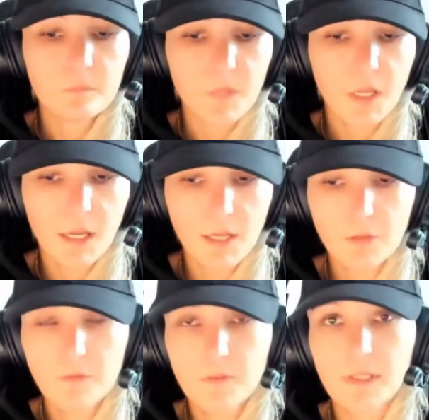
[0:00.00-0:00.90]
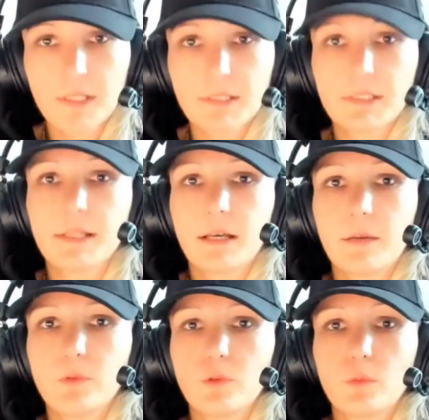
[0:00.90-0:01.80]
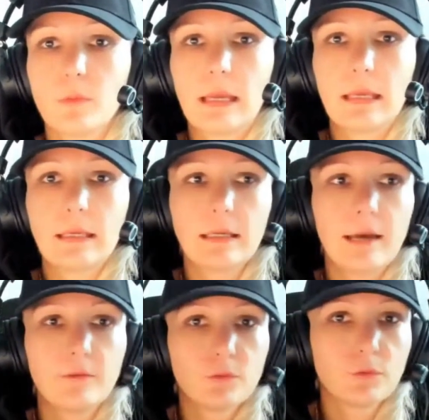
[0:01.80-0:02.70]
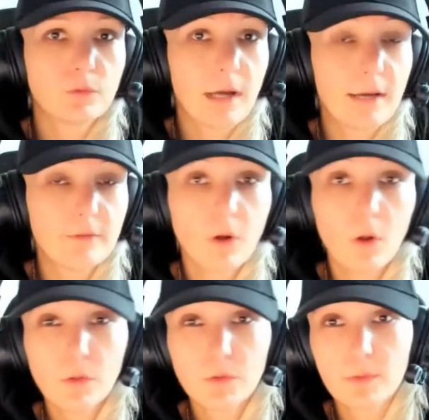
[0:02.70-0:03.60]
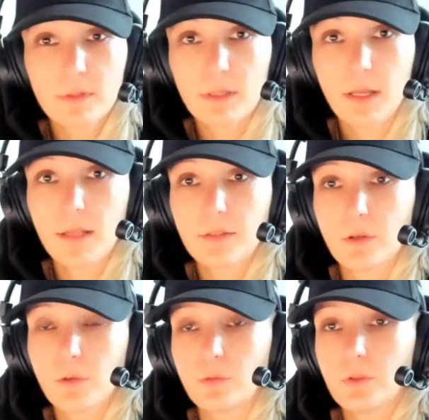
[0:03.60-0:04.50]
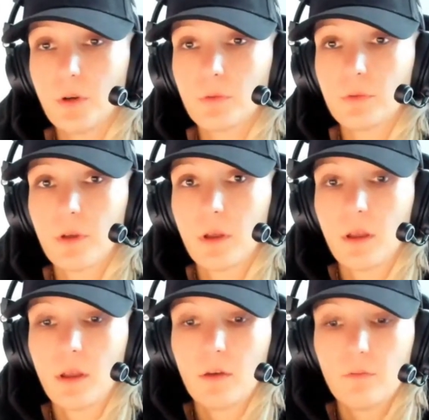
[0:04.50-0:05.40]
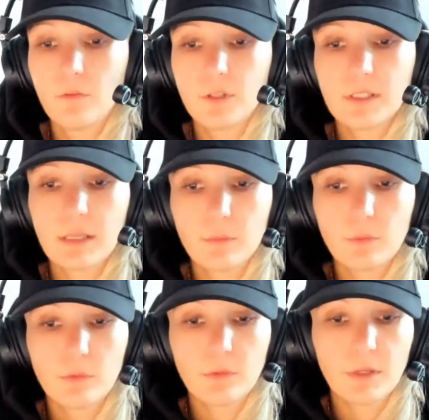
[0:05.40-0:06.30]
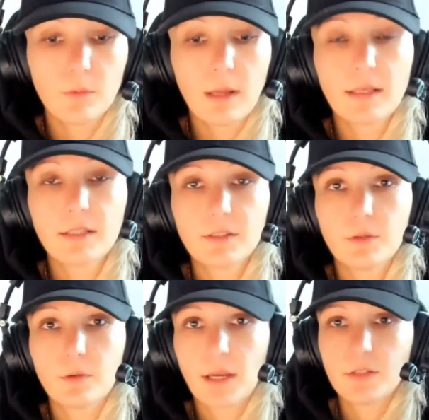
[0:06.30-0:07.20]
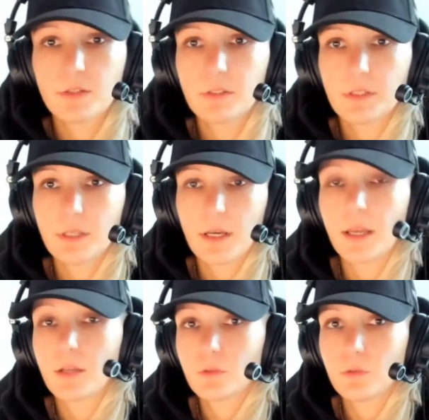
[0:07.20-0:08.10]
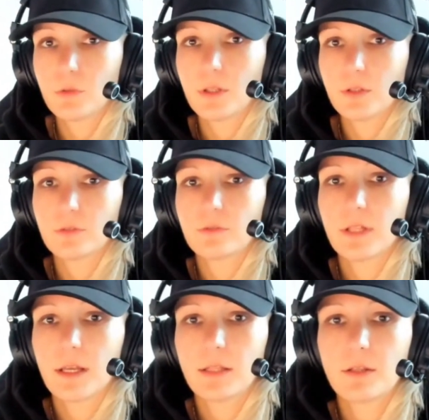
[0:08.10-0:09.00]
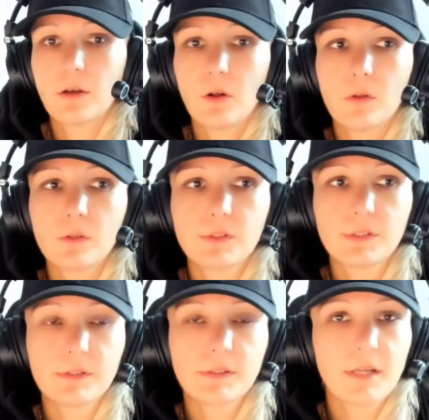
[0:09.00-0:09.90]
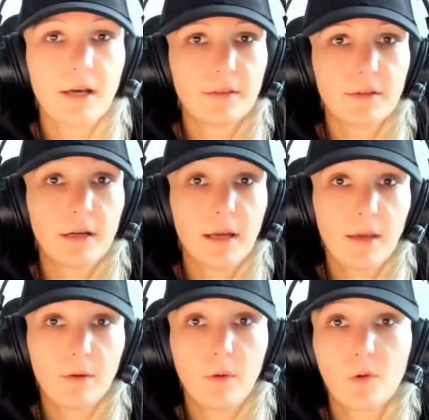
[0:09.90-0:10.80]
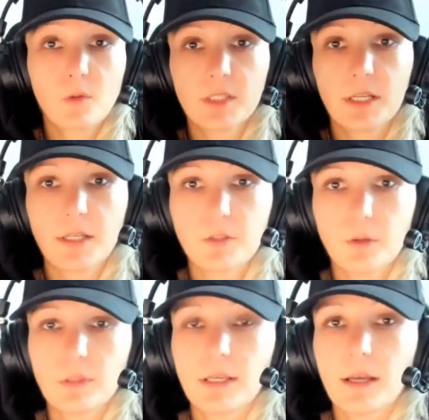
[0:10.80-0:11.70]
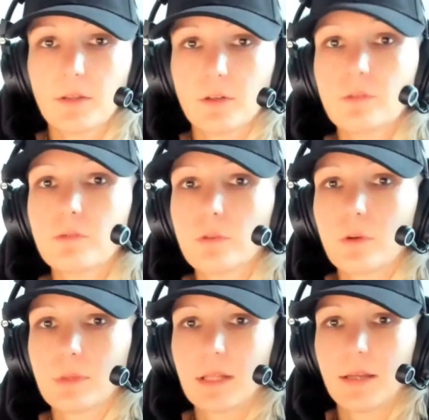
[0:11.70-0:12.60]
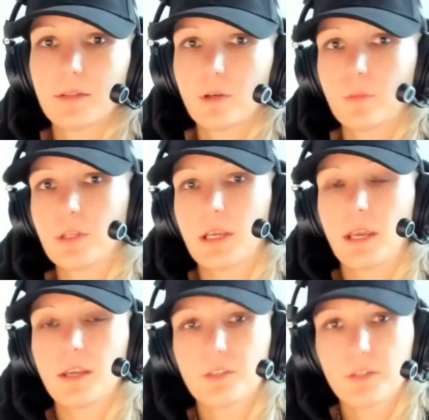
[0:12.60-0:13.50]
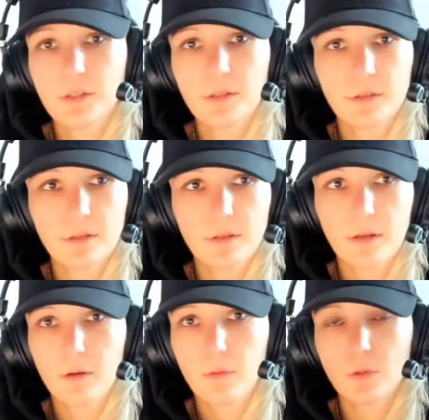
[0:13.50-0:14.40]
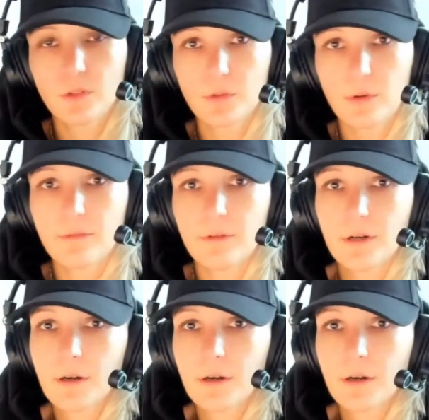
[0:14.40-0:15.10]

kind of the setup, you may have to have calls with clients or you don't. For example, in one SEO agency, I had to do a lot of client calls. In the other, I was totally cut off from client communication whatsoever.